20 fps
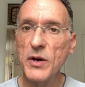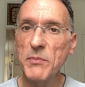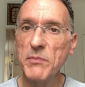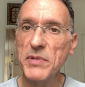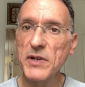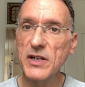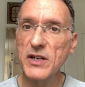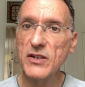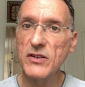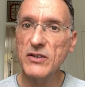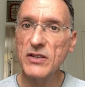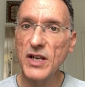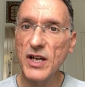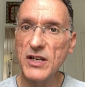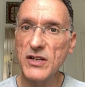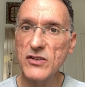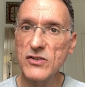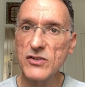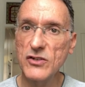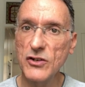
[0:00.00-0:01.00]
a
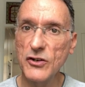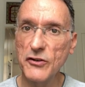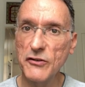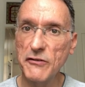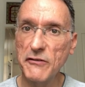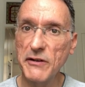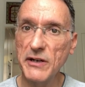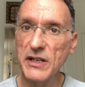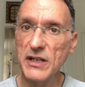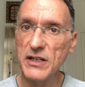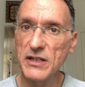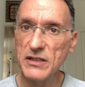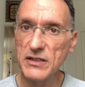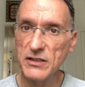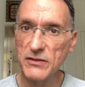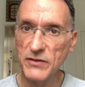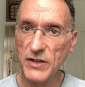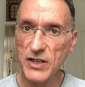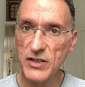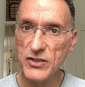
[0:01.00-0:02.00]
percutaneous coronary
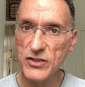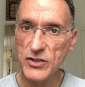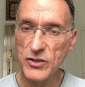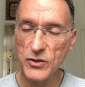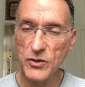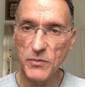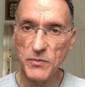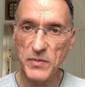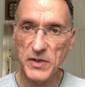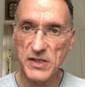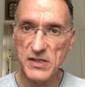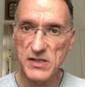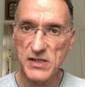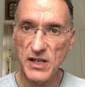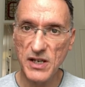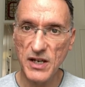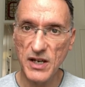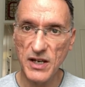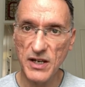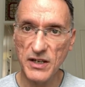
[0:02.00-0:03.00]
intervention or
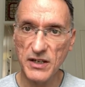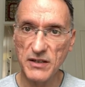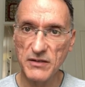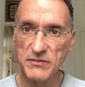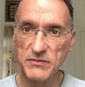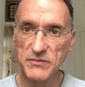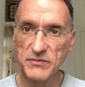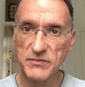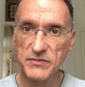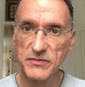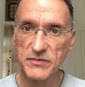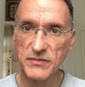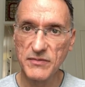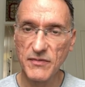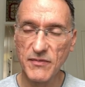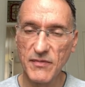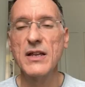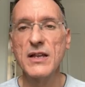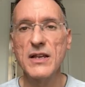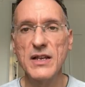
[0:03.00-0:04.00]
PCI.
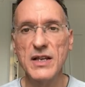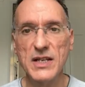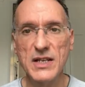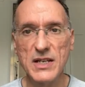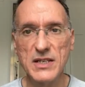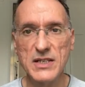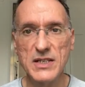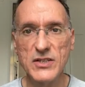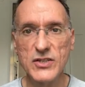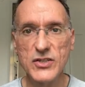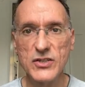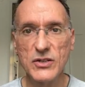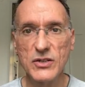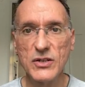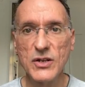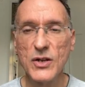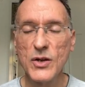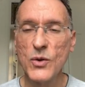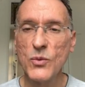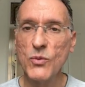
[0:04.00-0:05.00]
In
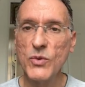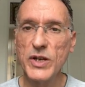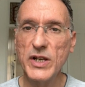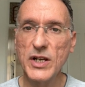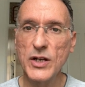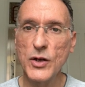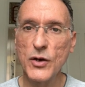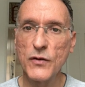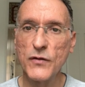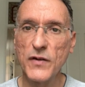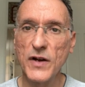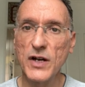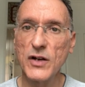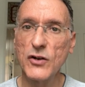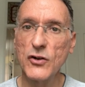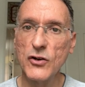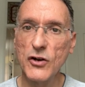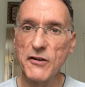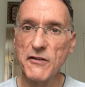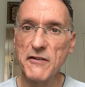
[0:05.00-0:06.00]
addition, we can offer
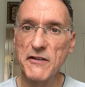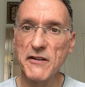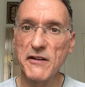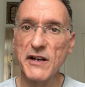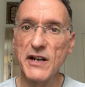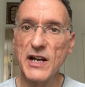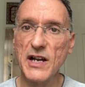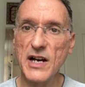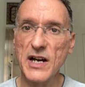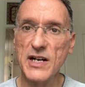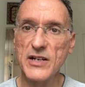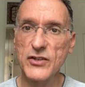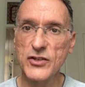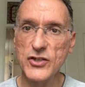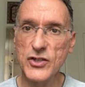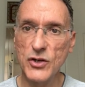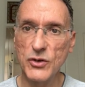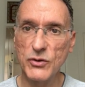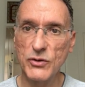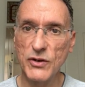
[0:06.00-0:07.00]
coronary
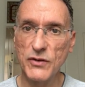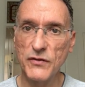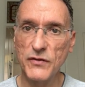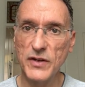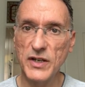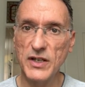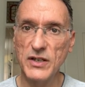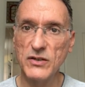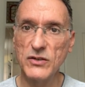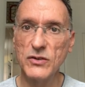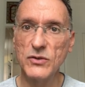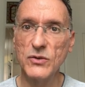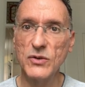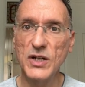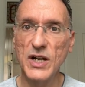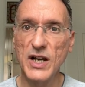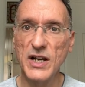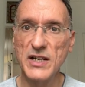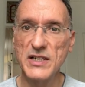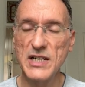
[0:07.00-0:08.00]
angiography to
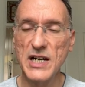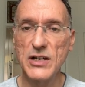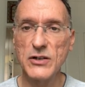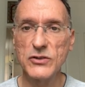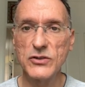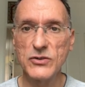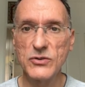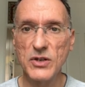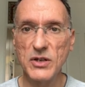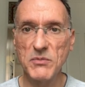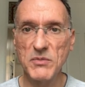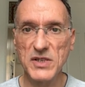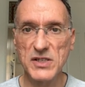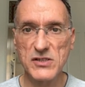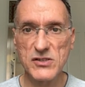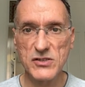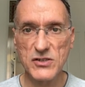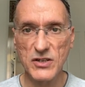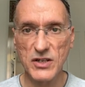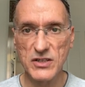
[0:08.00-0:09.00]
guide our treatment
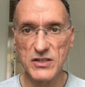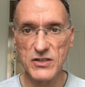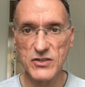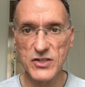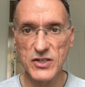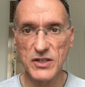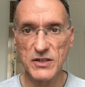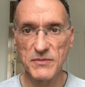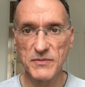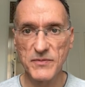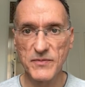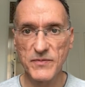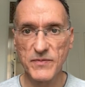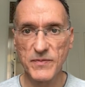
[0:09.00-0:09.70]
strategy.